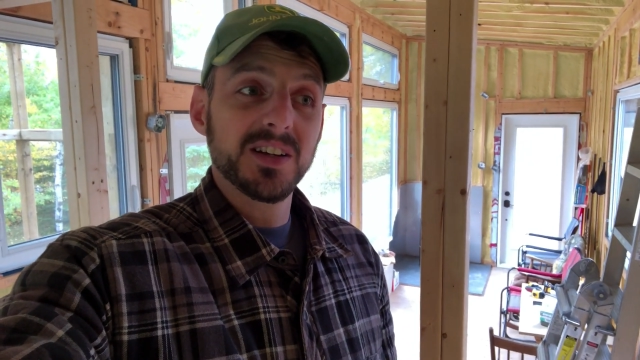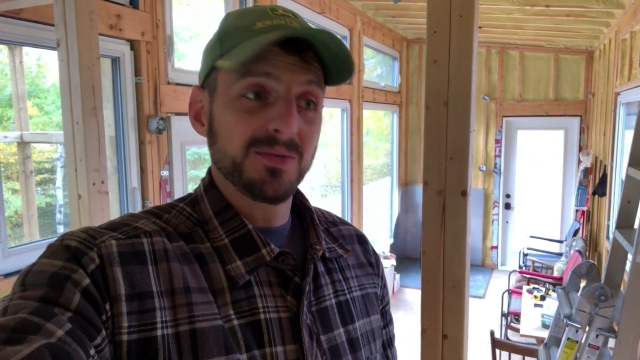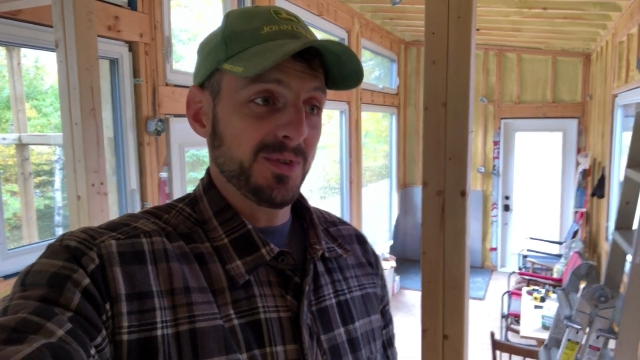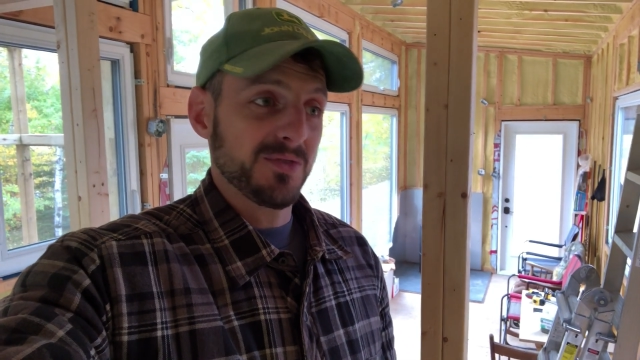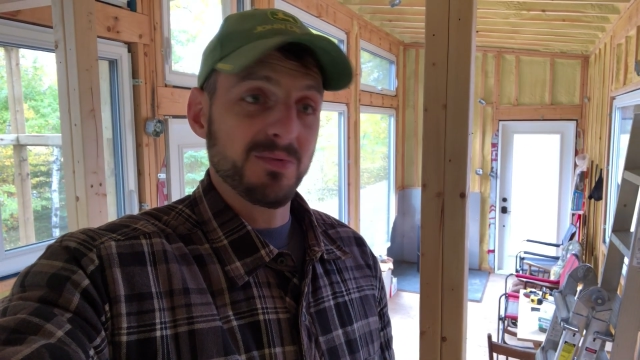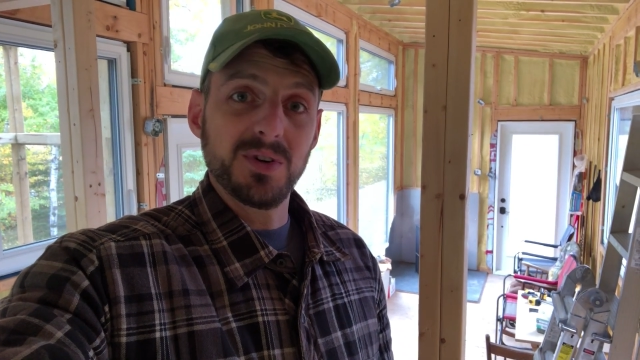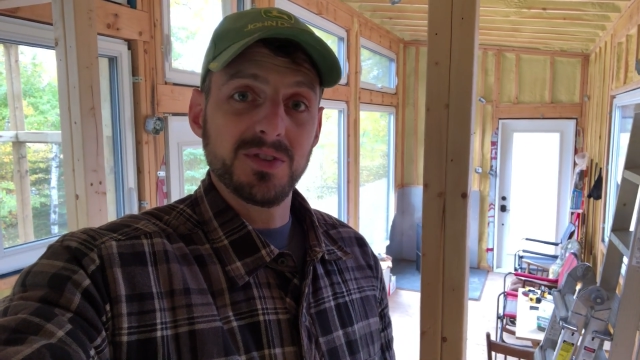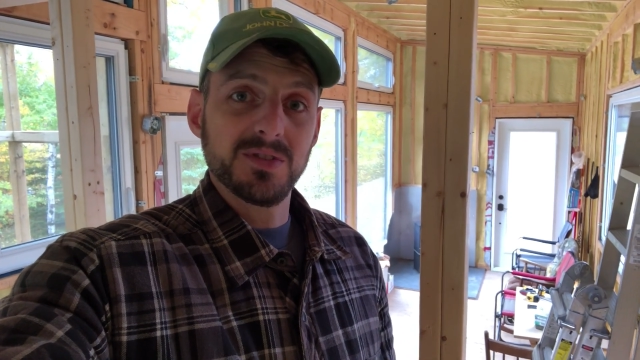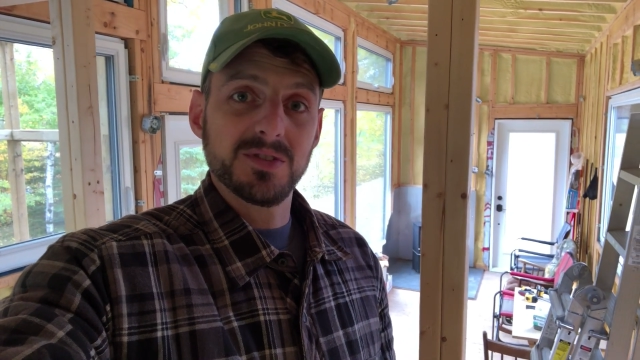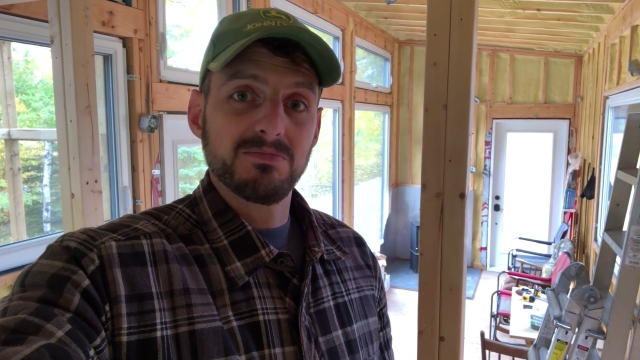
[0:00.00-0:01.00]
which
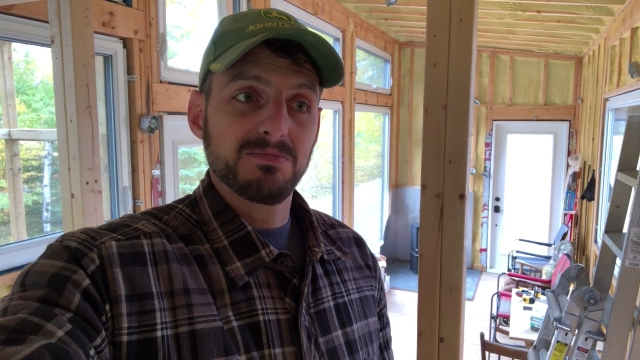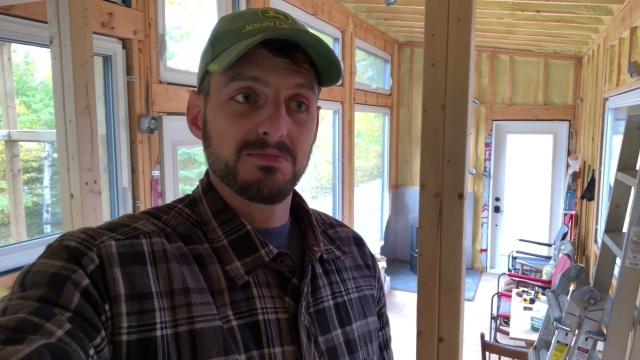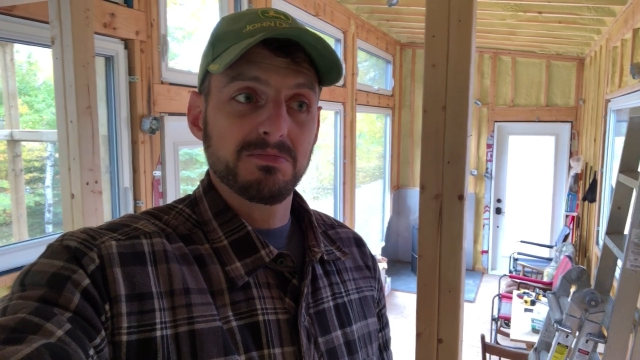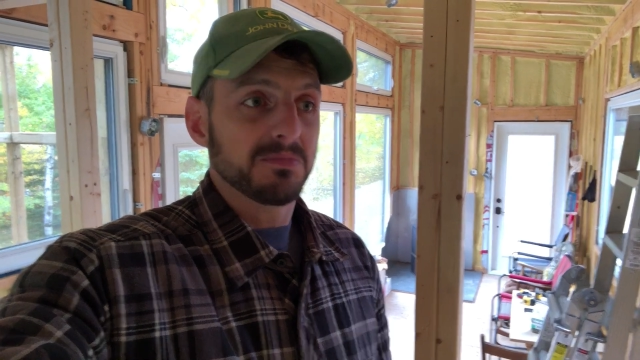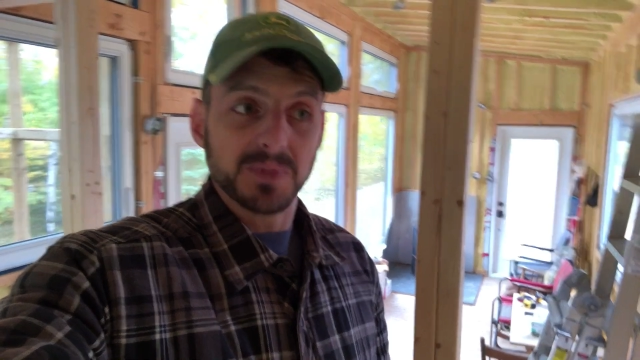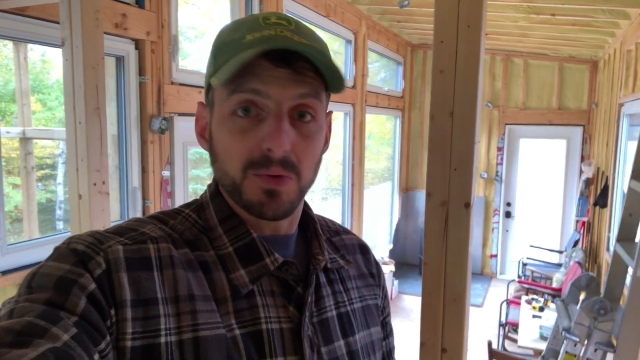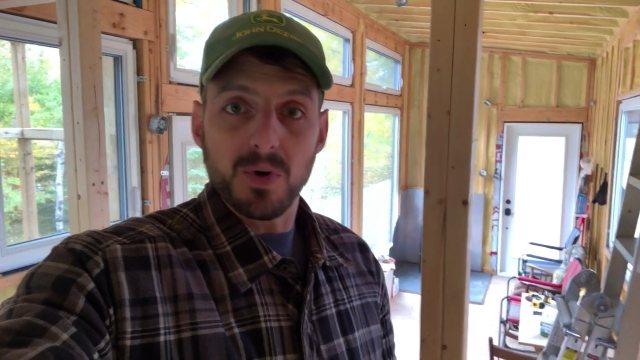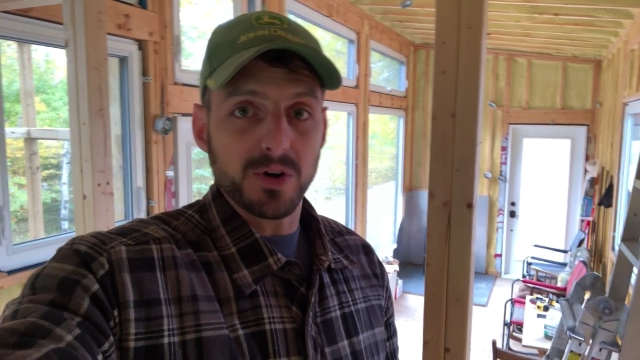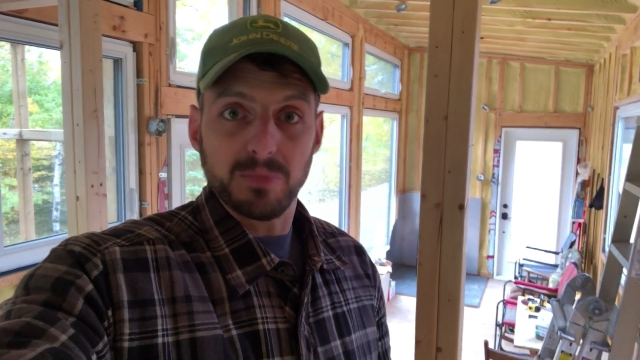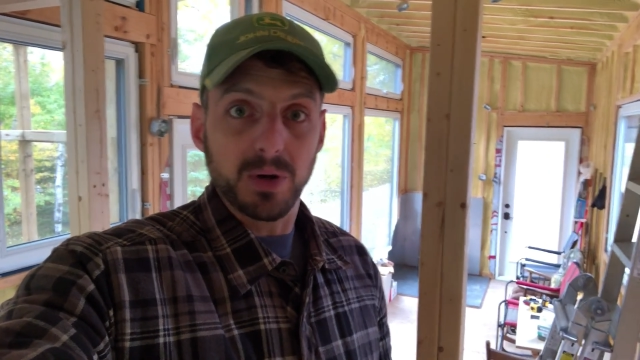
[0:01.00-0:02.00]
runs the
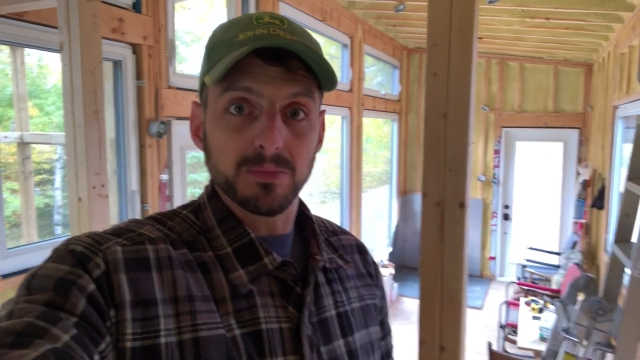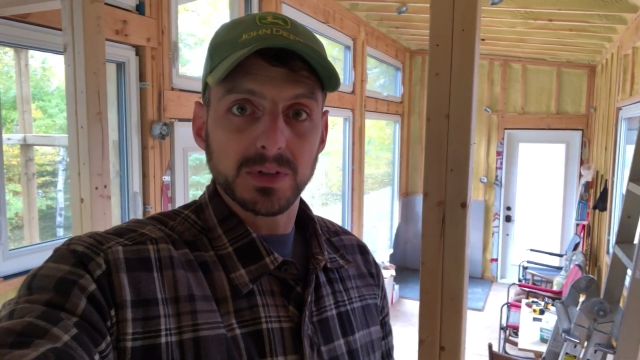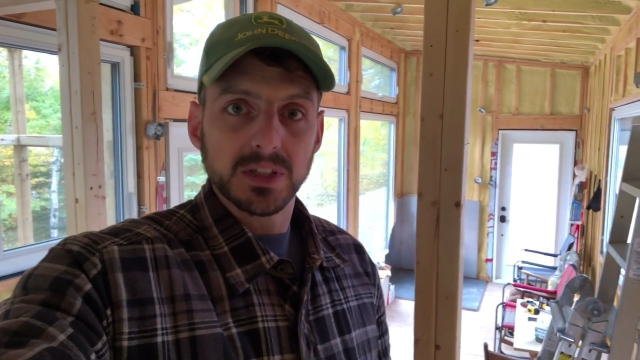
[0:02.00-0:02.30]
water pump.